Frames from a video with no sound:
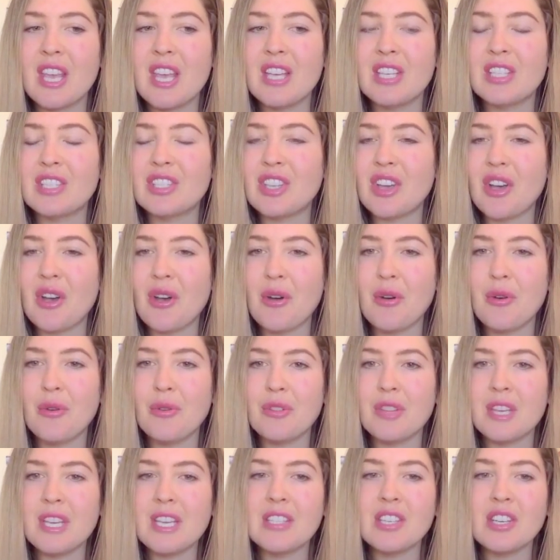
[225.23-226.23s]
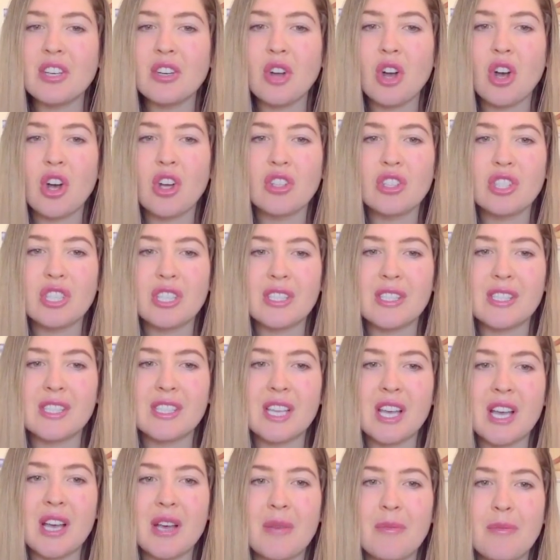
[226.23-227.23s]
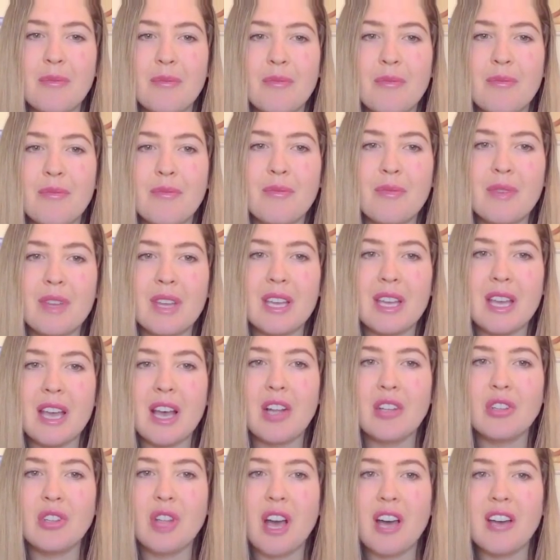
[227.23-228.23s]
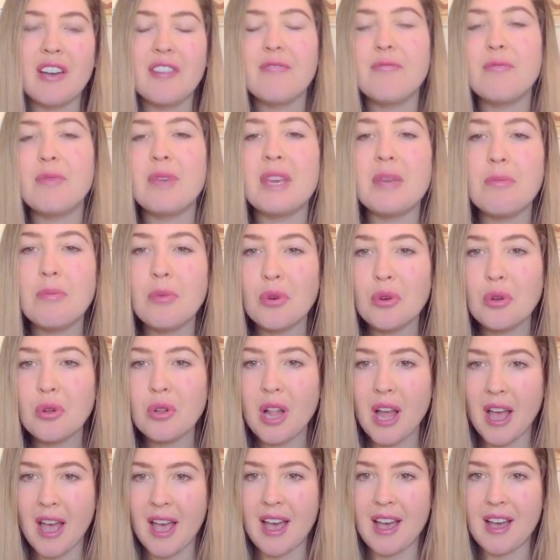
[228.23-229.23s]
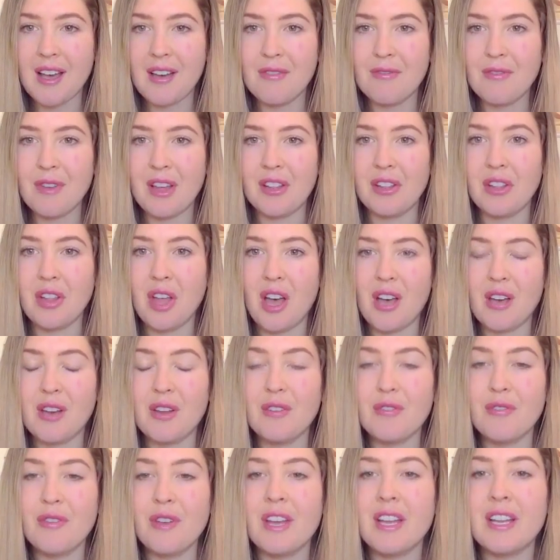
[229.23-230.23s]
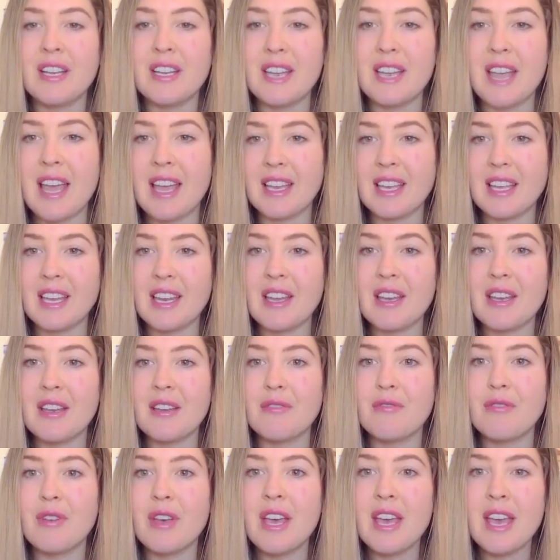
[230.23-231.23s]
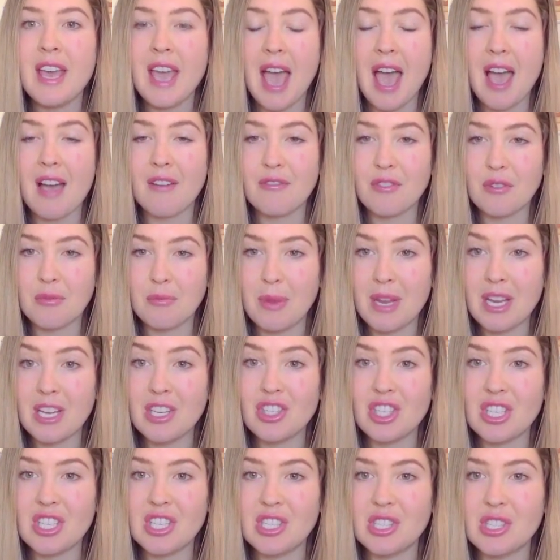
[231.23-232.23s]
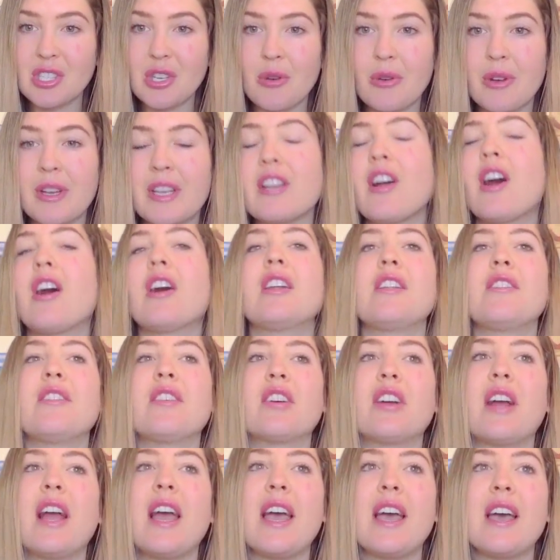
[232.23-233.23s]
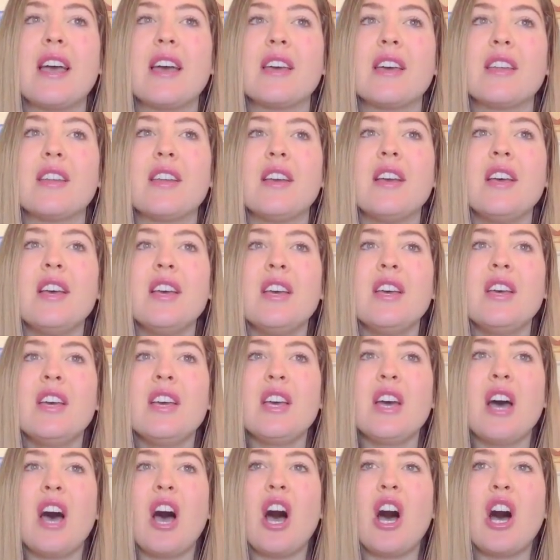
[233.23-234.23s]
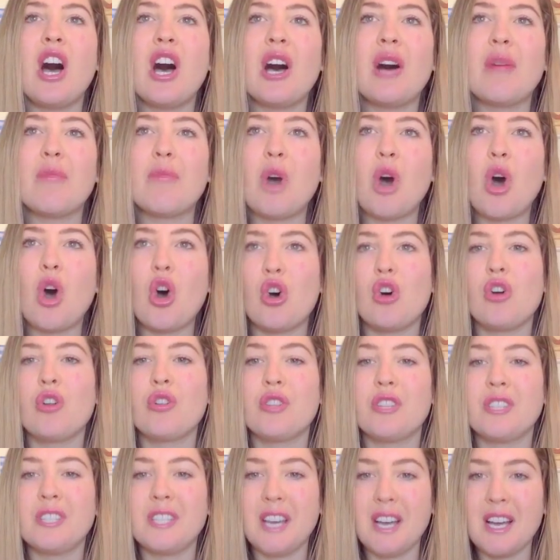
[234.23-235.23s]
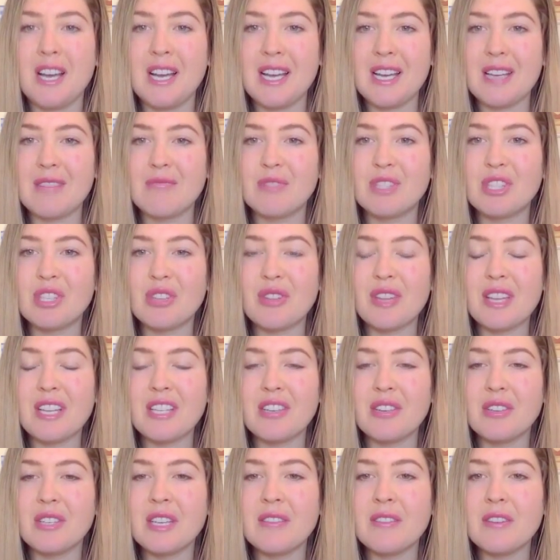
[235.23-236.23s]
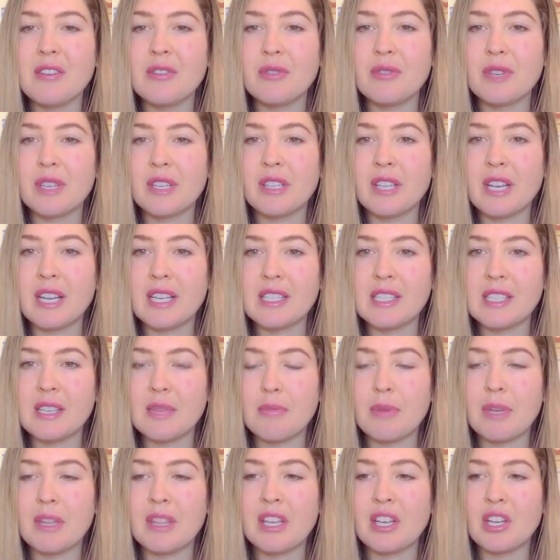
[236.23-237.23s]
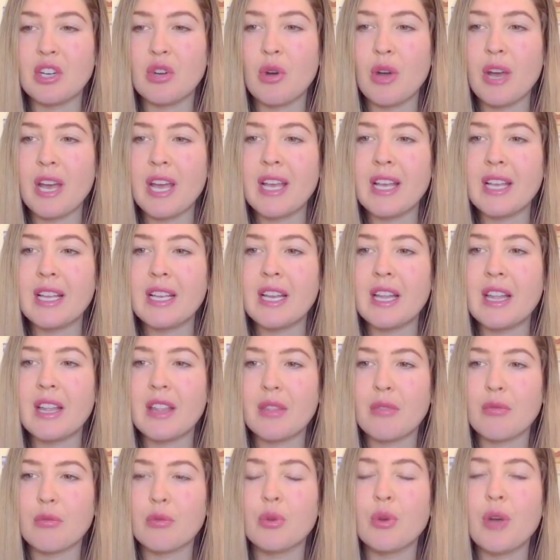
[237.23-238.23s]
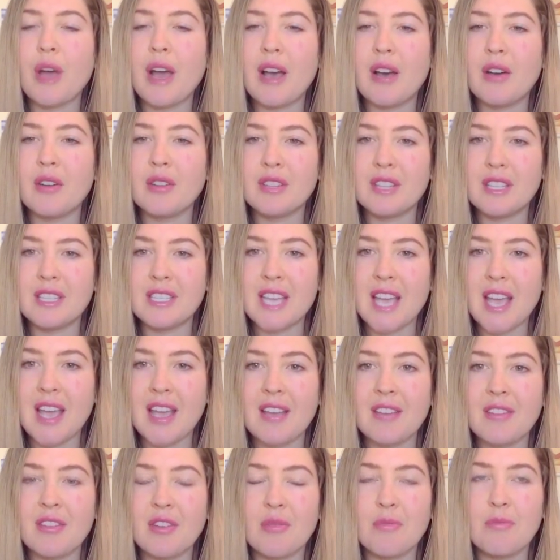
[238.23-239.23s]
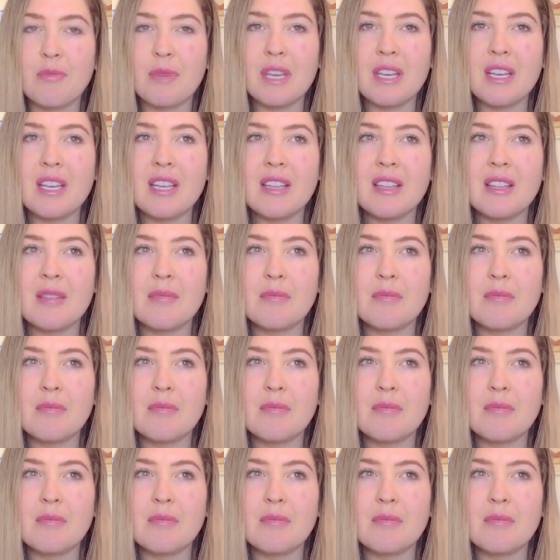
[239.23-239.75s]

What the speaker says: So these are all just some. A lot of people have a lot of negative affirmations going on in their head all the time. So they don't even realize it, but they're going throughout the day and they're beating